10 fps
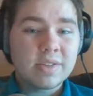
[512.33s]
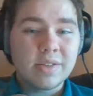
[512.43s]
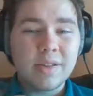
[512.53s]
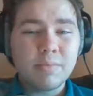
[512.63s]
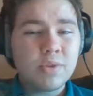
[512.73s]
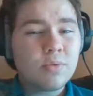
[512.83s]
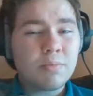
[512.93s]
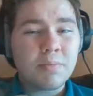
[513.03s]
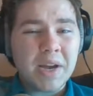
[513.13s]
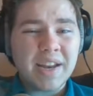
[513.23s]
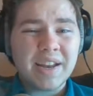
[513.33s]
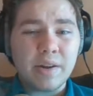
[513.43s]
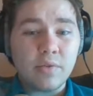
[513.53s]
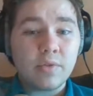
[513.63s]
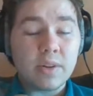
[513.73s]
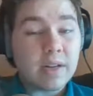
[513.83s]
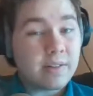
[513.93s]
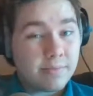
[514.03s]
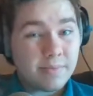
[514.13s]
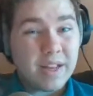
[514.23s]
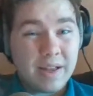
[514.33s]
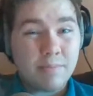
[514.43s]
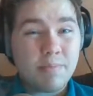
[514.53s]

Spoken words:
So light blue might have a